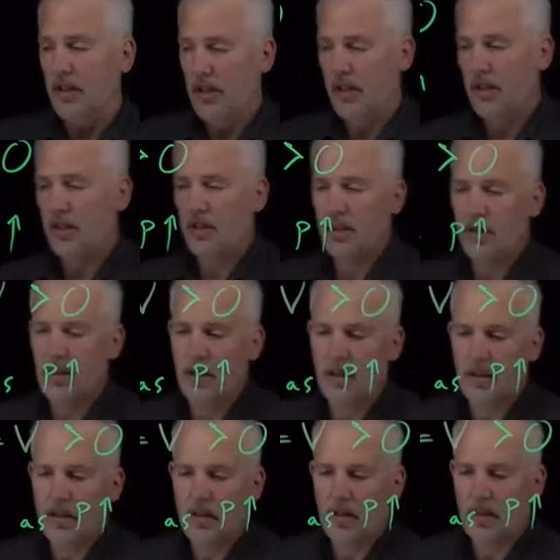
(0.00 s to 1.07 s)

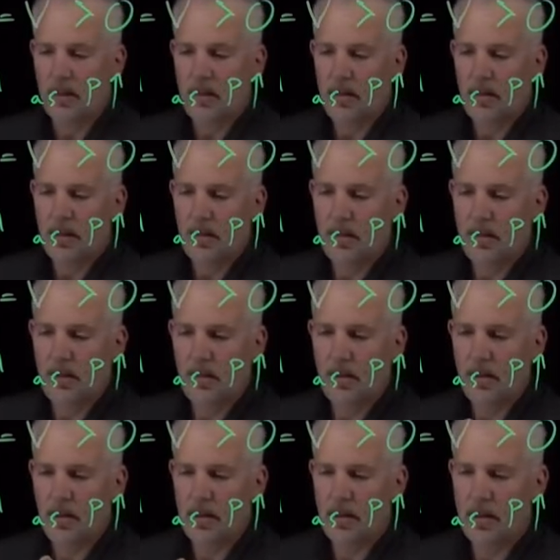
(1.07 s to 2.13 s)

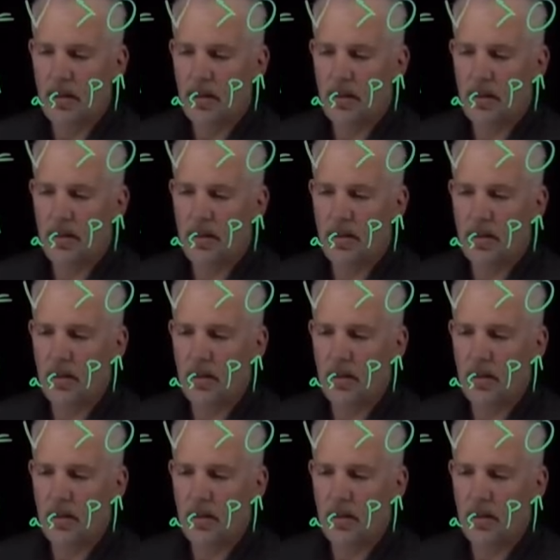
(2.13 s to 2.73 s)
[no speech]